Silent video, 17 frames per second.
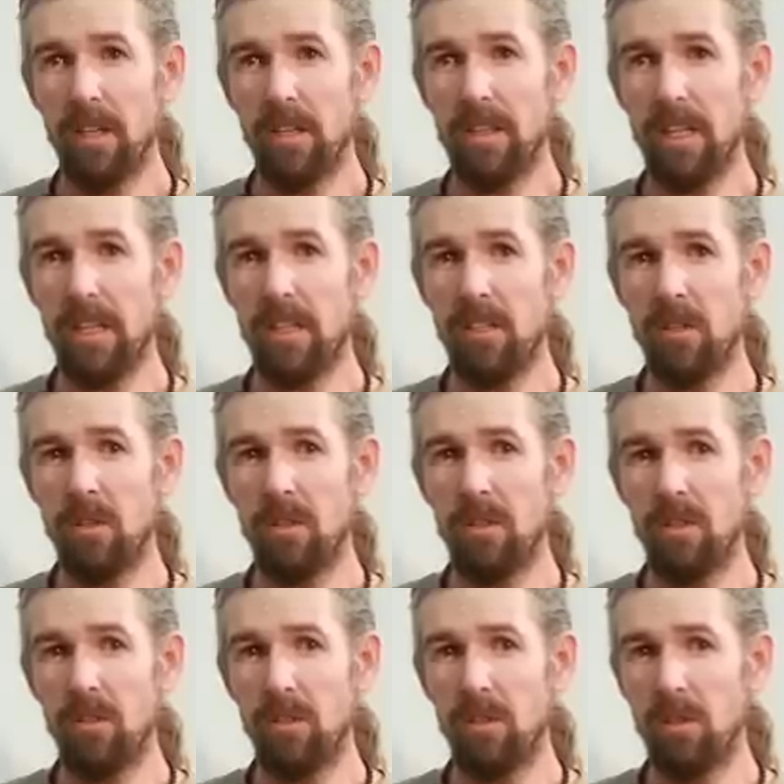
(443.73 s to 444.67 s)
then
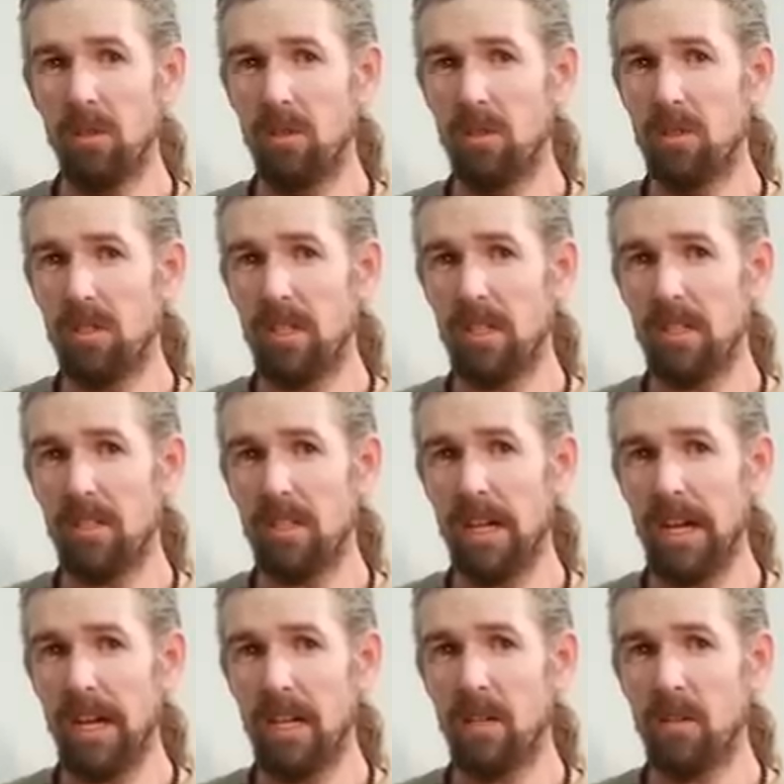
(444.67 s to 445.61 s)
you lose the
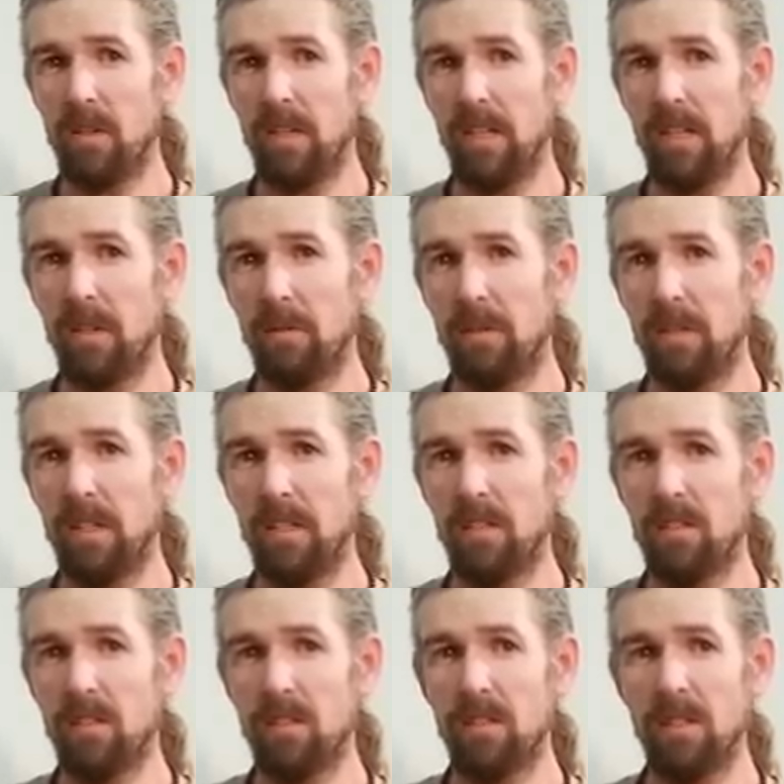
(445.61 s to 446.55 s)
integrity of
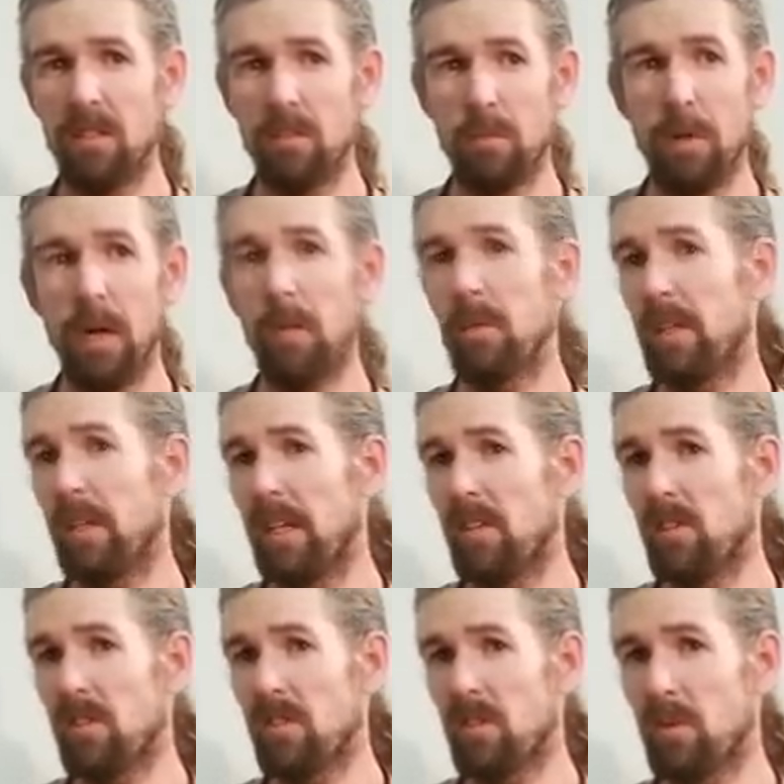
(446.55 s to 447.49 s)
these
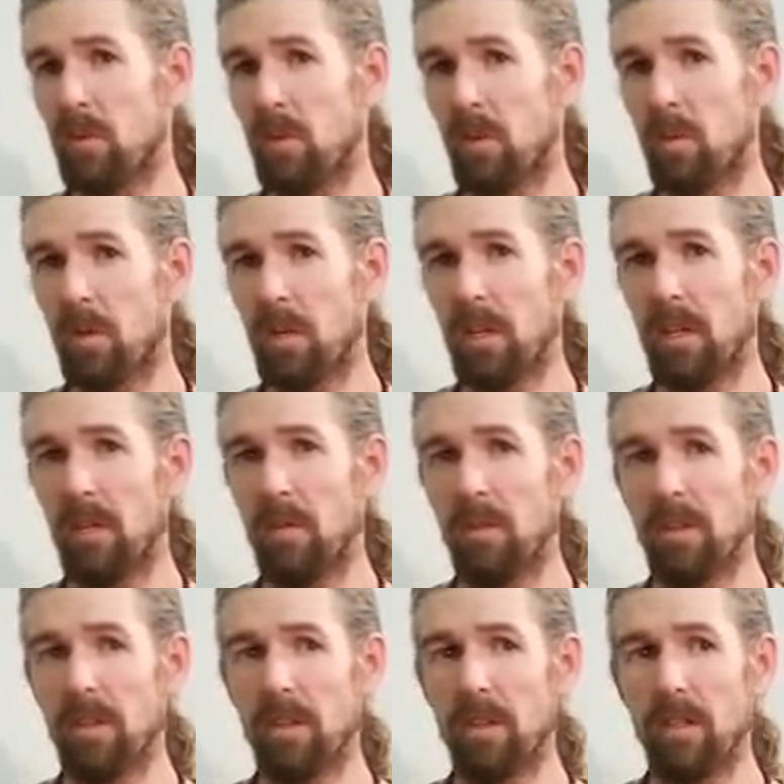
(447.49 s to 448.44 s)
populations that we're working
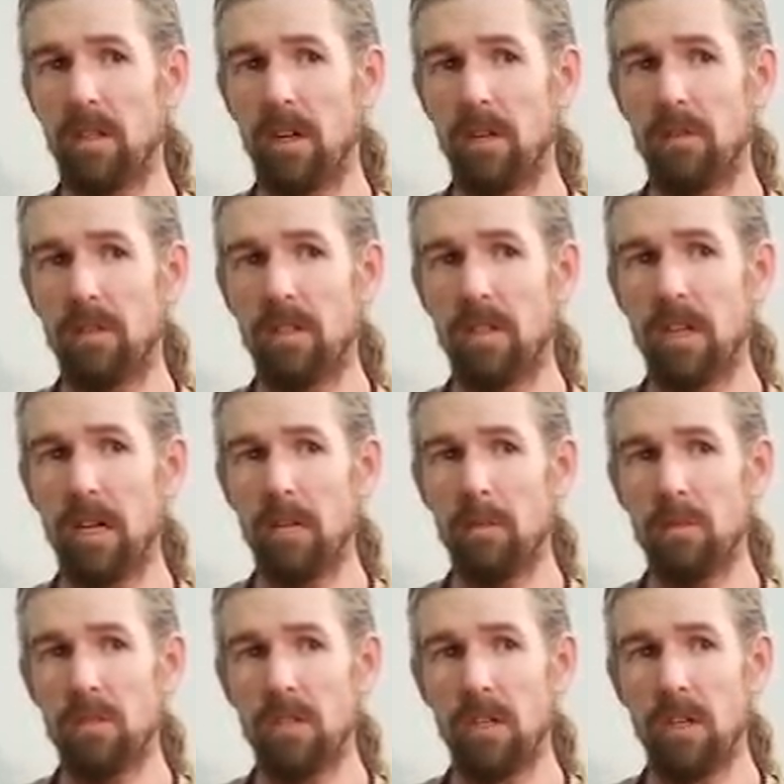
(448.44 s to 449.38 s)
with that
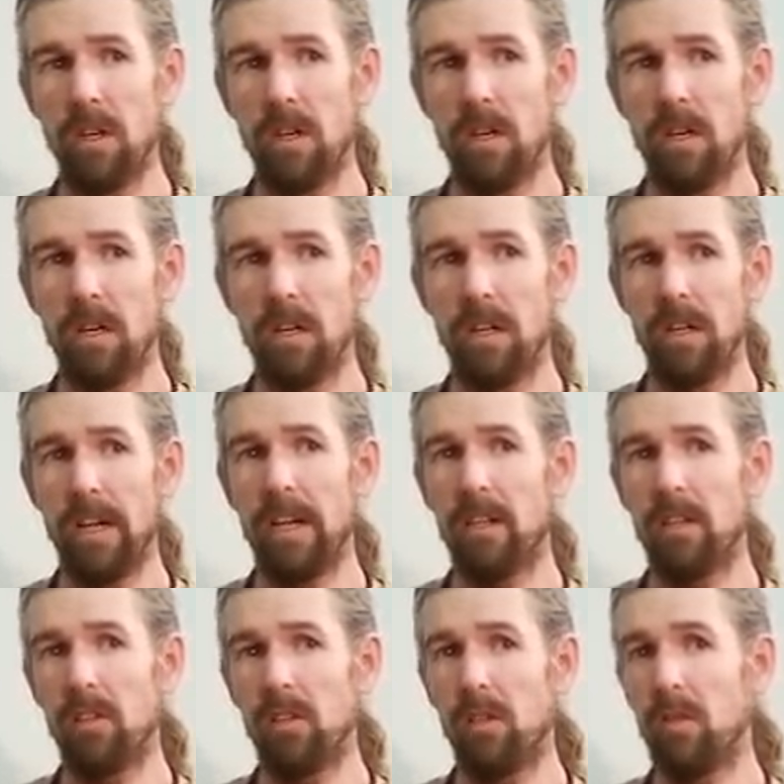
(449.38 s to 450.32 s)
oftentimes are
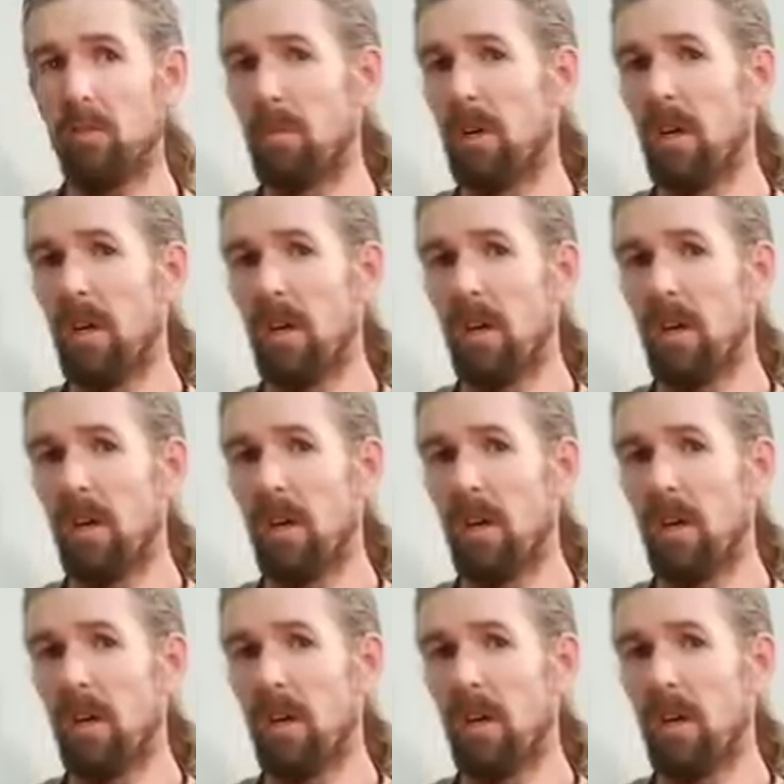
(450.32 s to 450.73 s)
heirloom,